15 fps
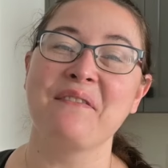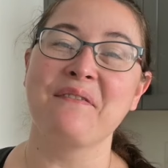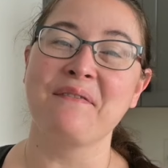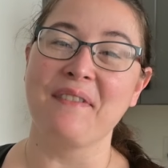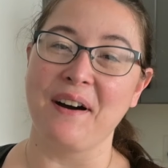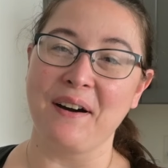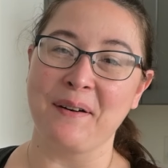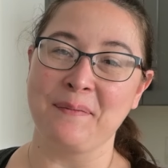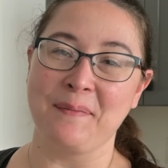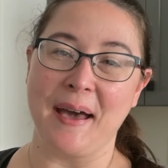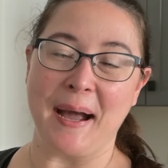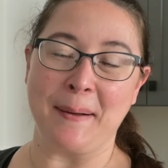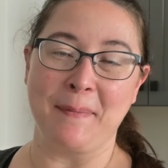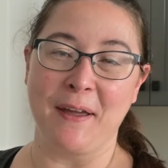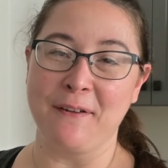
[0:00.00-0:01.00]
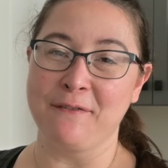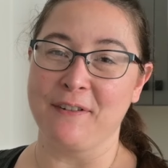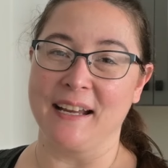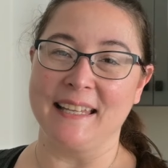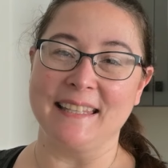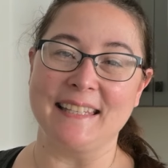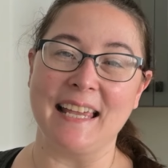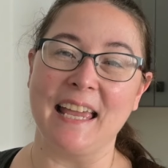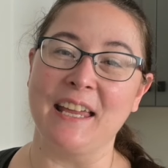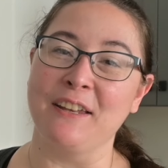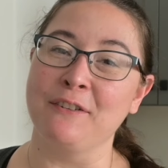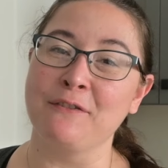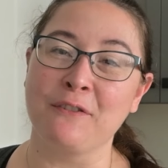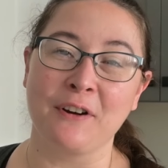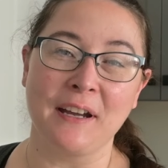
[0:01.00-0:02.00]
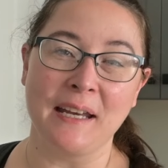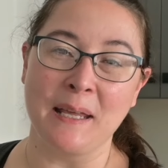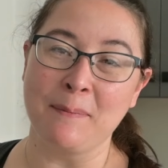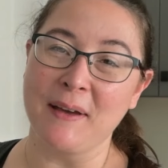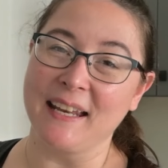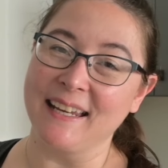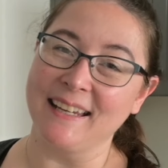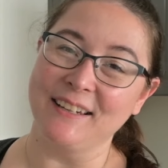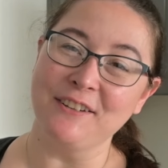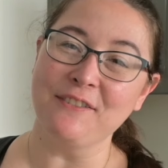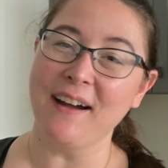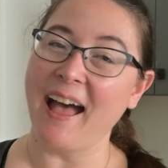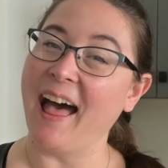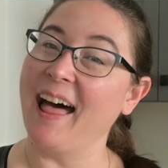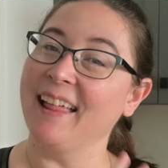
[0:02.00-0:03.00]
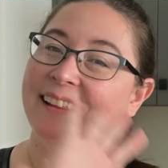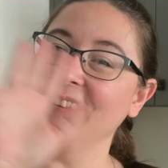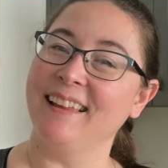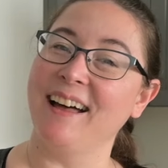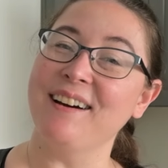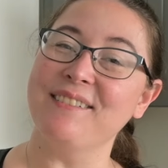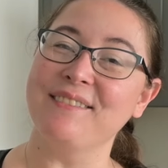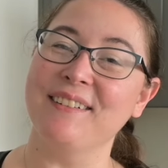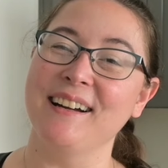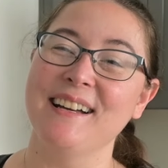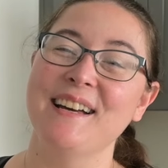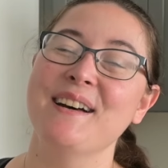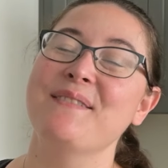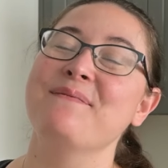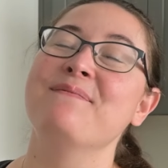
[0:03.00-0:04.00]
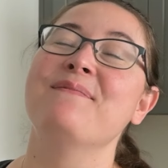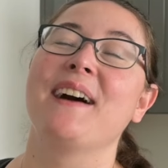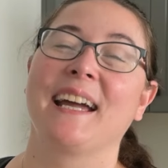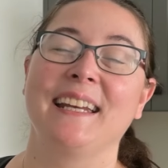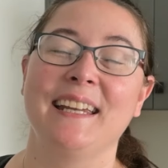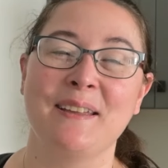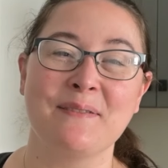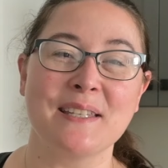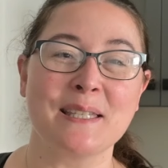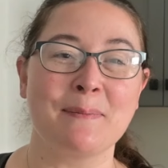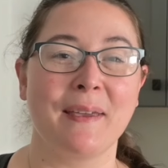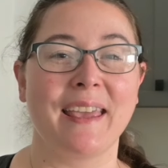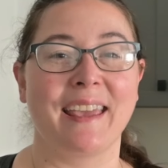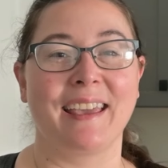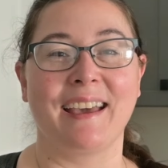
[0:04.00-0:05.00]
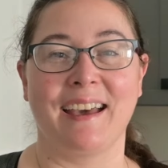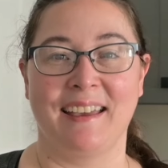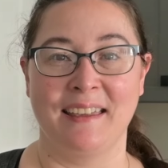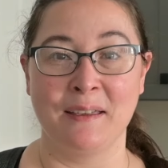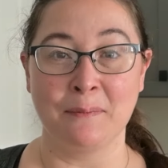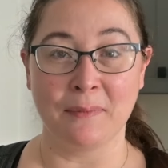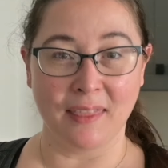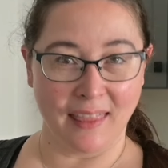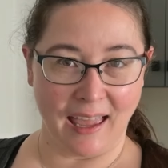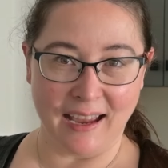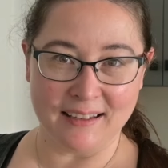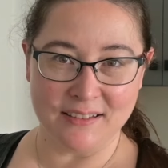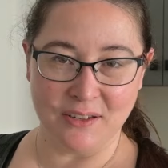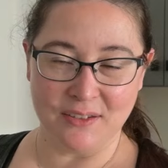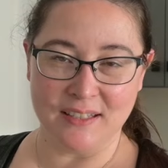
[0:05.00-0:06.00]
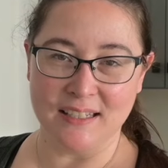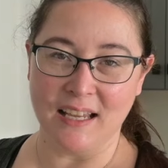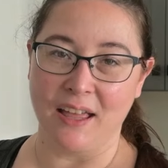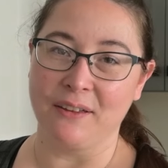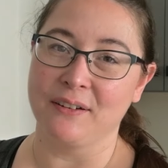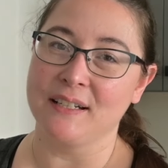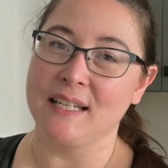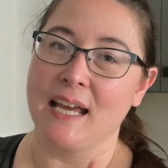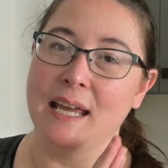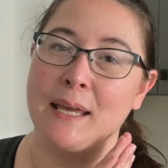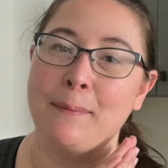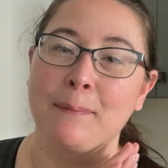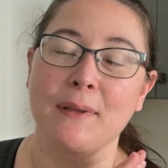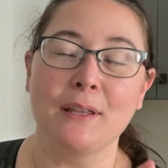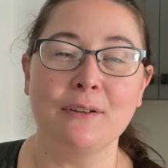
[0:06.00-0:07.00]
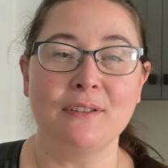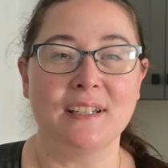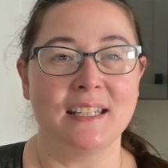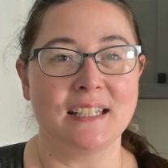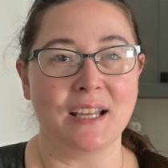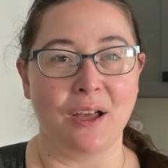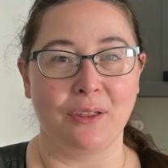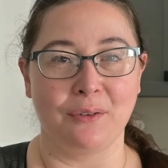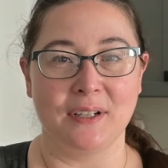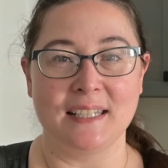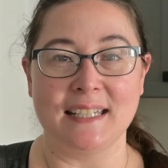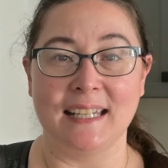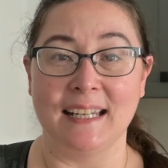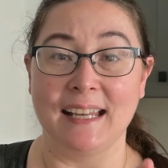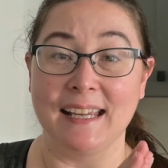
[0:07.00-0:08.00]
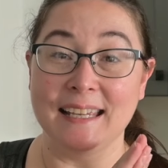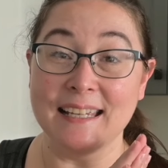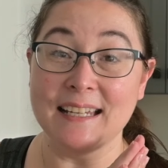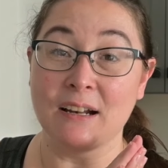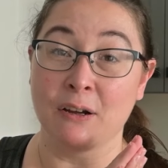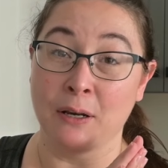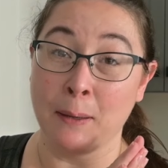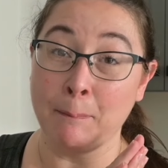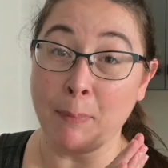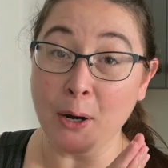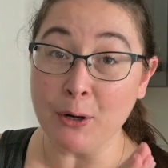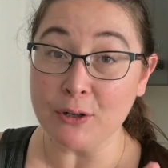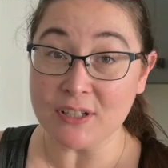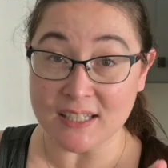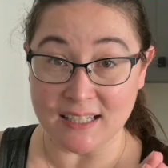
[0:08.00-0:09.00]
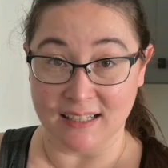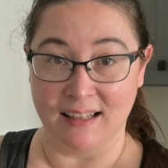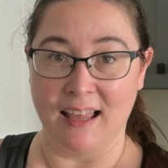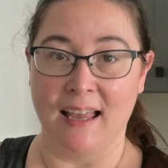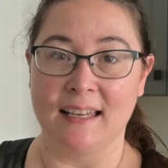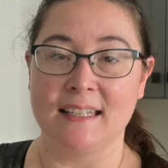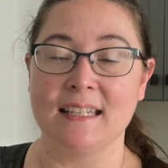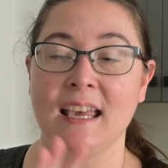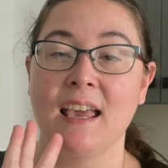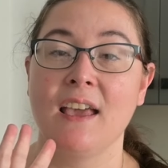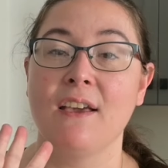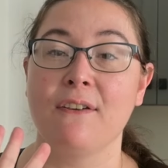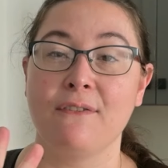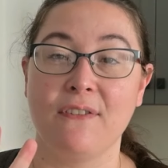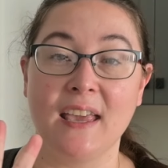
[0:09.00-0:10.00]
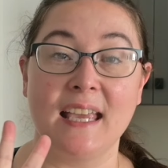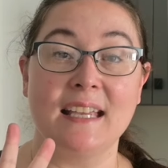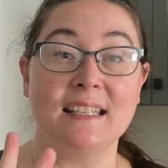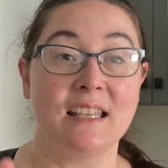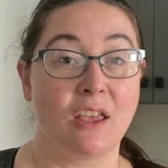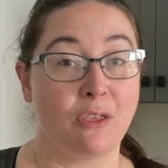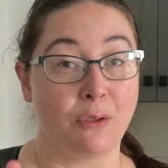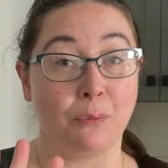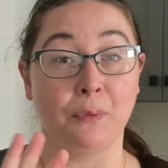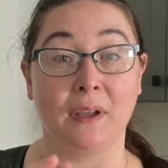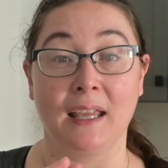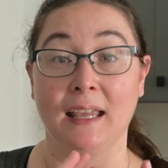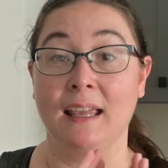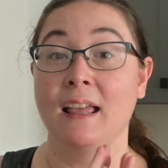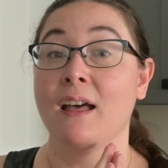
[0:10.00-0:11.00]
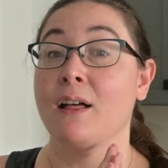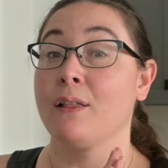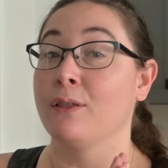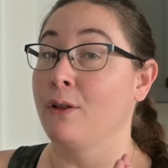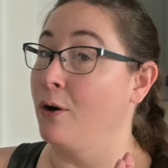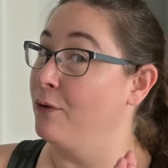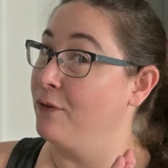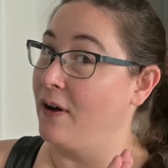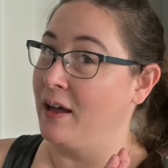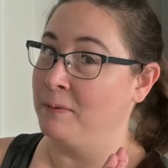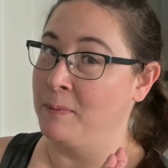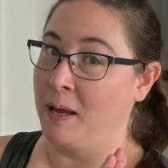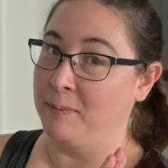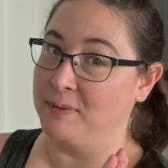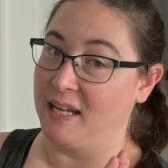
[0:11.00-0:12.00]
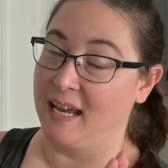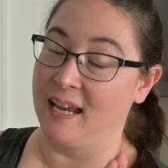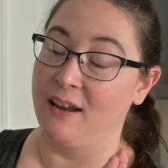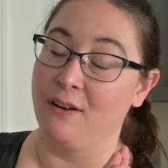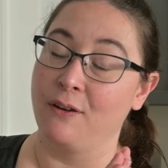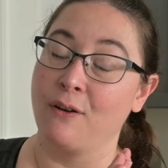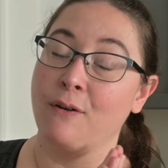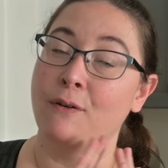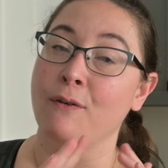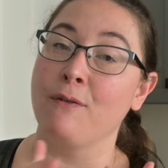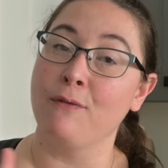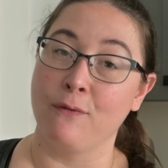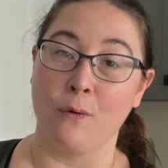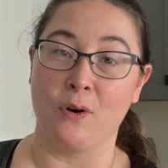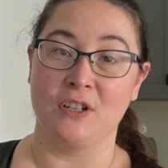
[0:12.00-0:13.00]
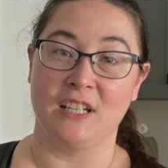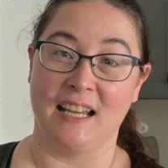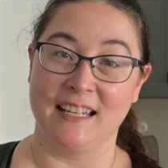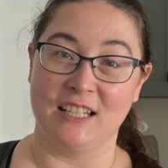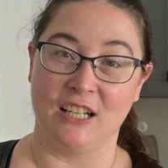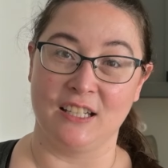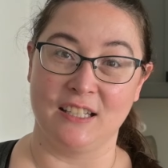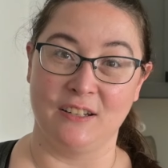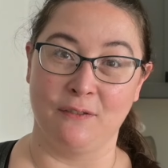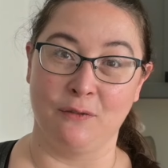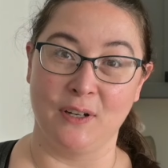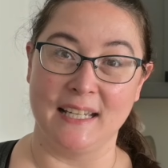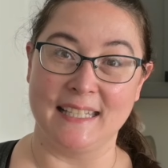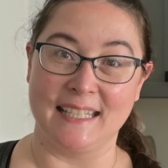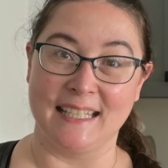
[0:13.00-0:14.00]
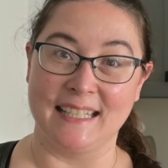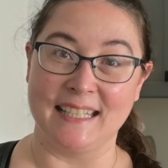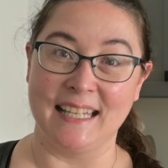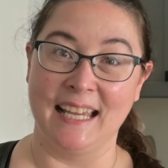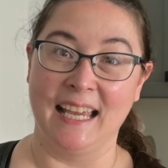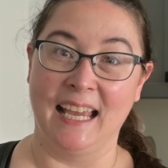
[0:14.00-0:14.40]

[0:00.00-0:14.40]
Welcome back, my friends, and for anybody new, hello. My name is Meg. I am lactose intolerant, I am gluten intolerant, and I eat on a personalized phase 3 low Fodmap diet for digestive reasons.